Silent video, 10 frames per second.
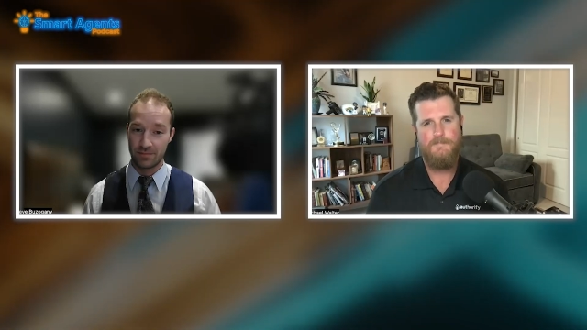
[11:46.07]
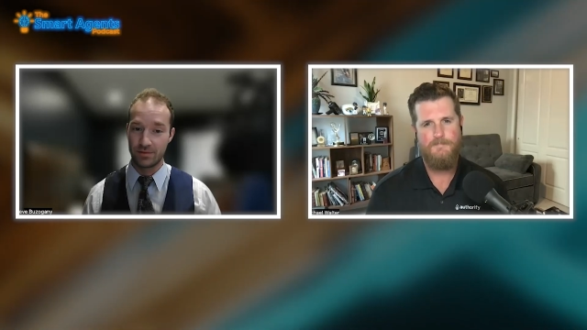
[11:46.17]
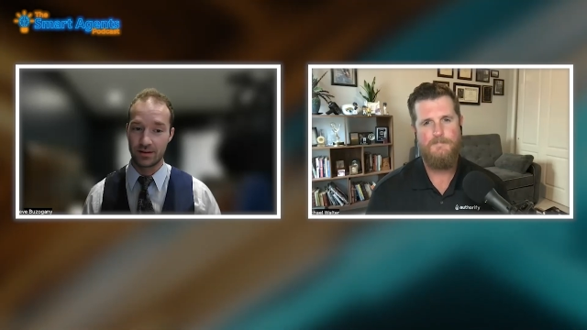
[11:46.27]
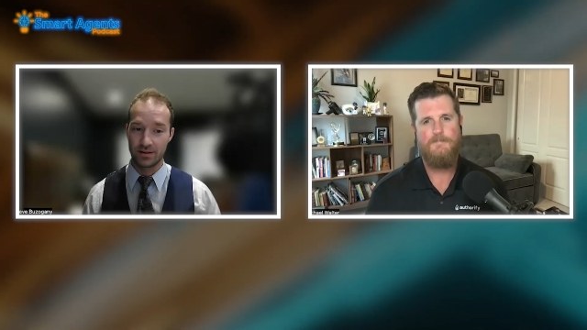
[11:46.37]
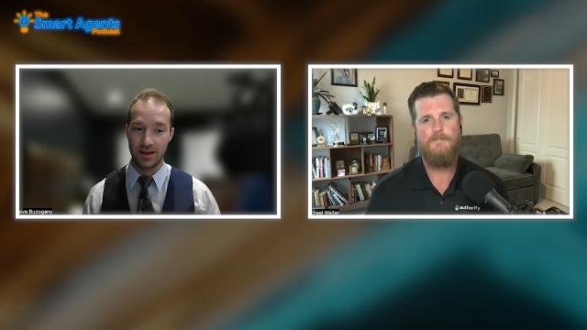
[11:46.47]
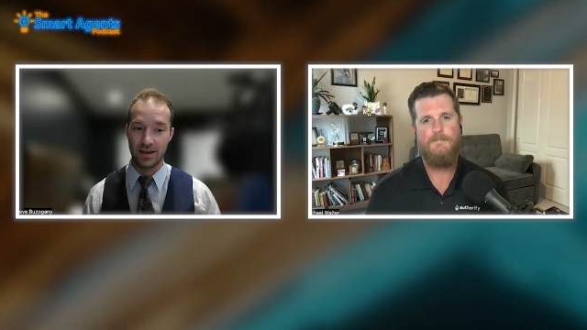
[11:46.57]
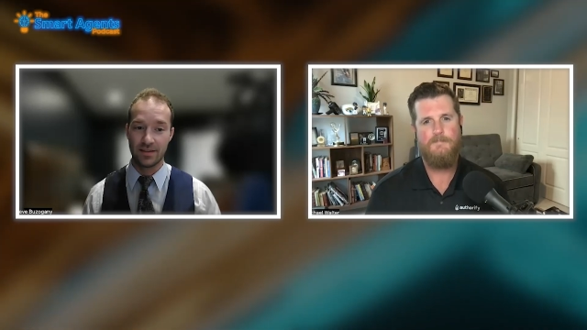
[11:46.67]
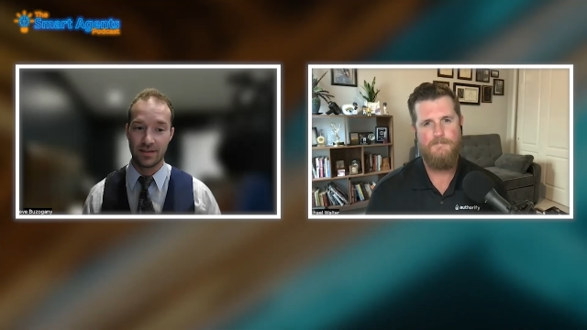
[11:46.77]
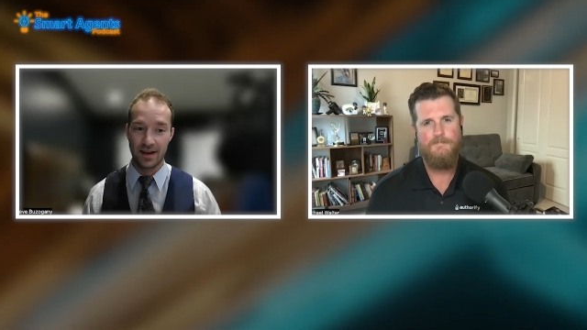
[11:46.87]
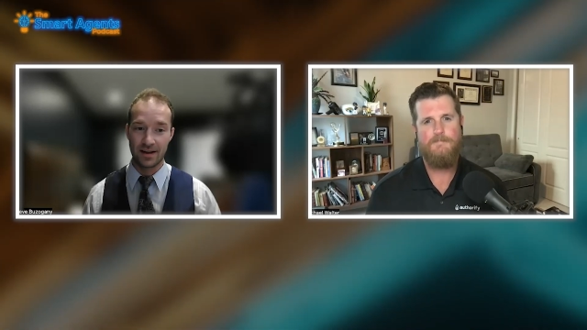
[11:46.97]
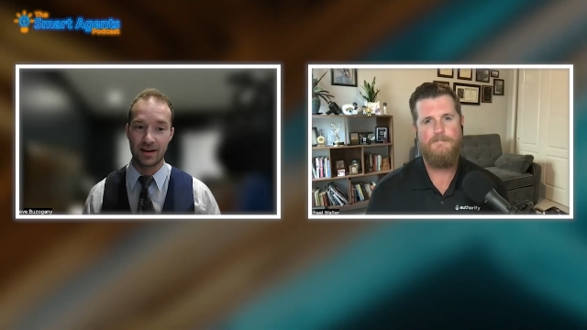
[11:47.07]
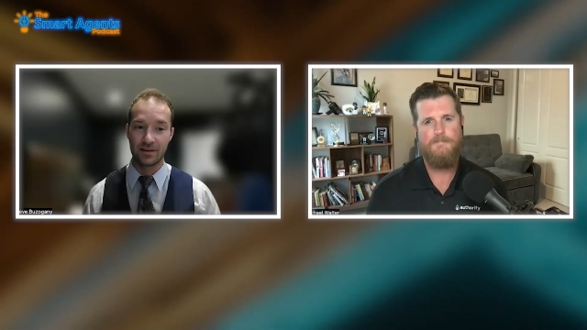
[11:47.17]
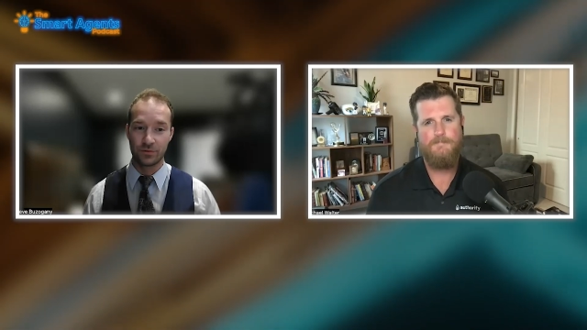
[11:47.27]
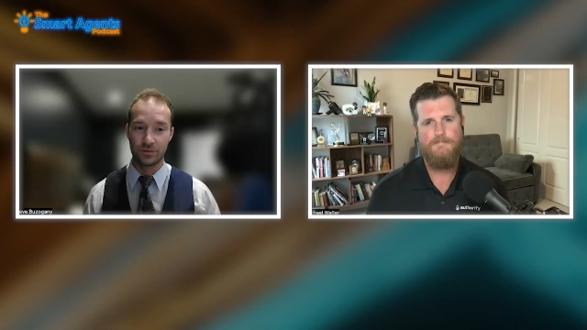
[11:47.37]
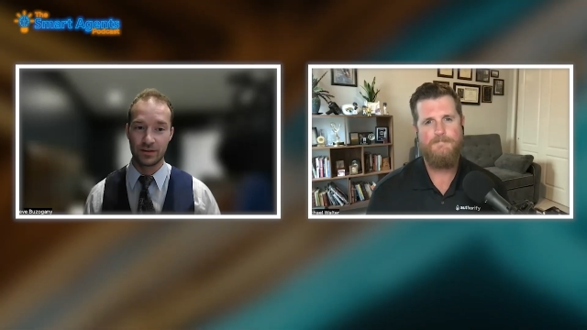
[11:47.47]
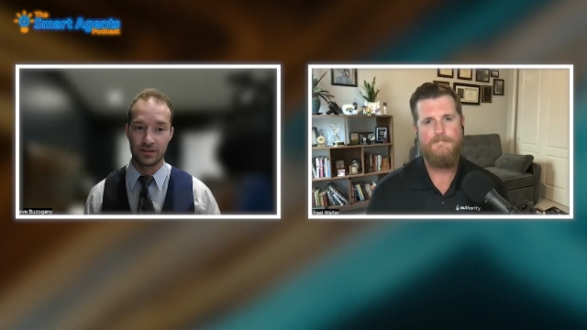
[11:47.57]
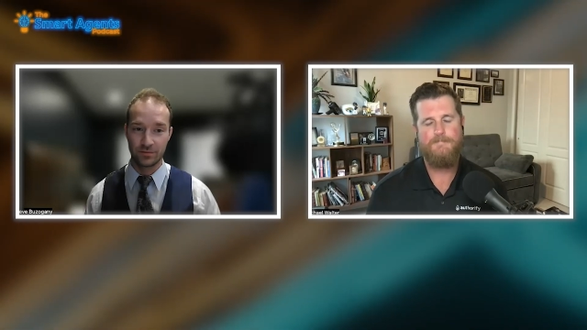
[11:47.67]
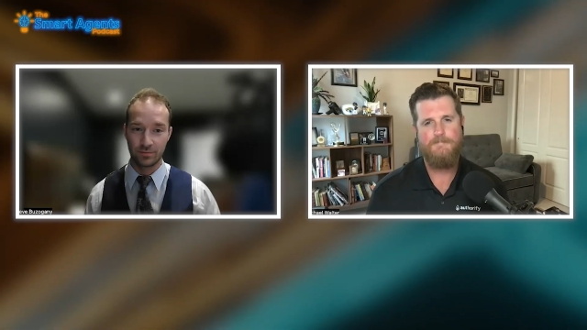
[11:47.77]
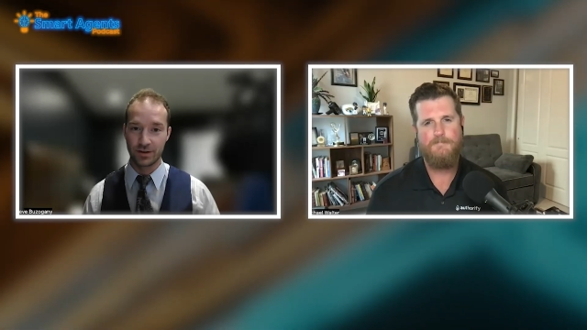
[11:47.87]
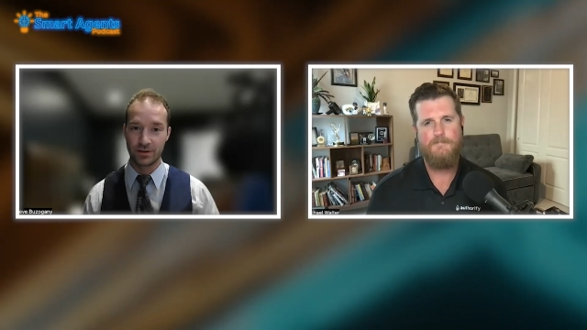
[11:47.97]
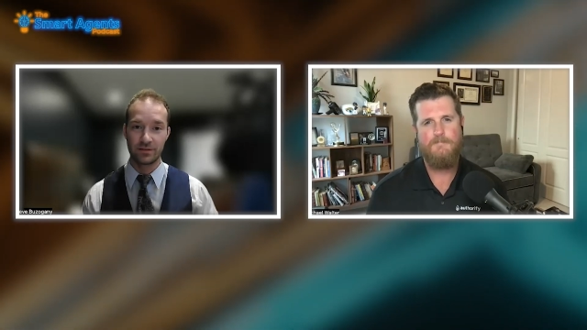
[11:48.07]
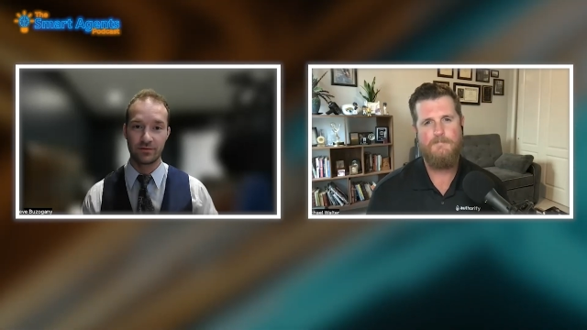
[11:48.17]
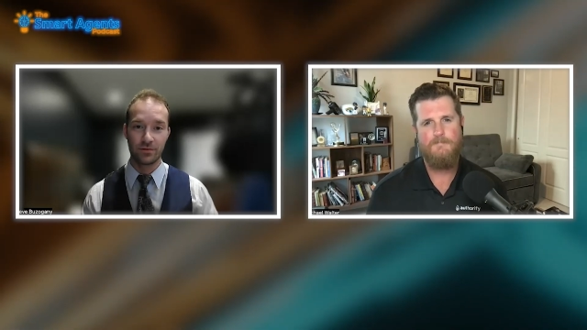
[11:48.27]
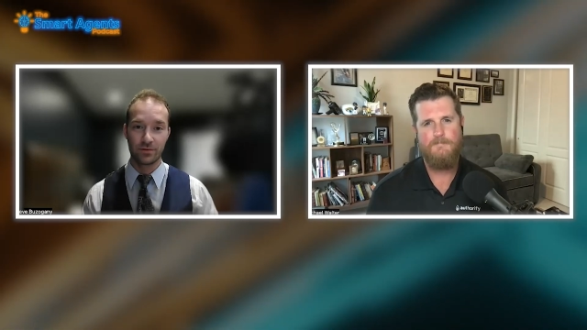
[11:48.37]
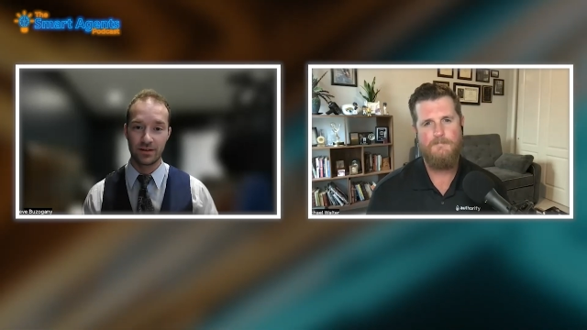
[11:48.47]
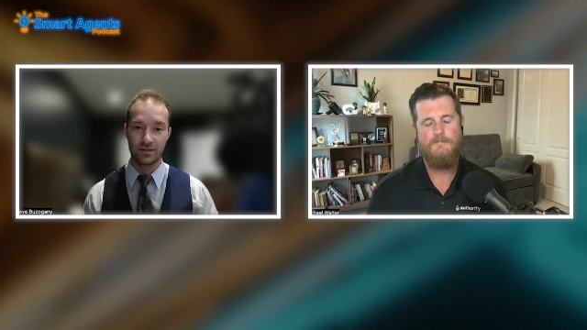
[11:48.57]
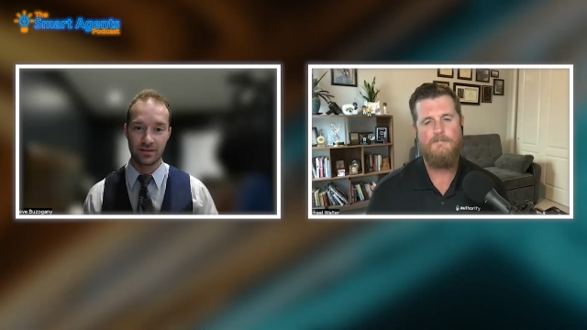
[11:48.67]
Speaker 1: book, and that kind of was the inspiration for it.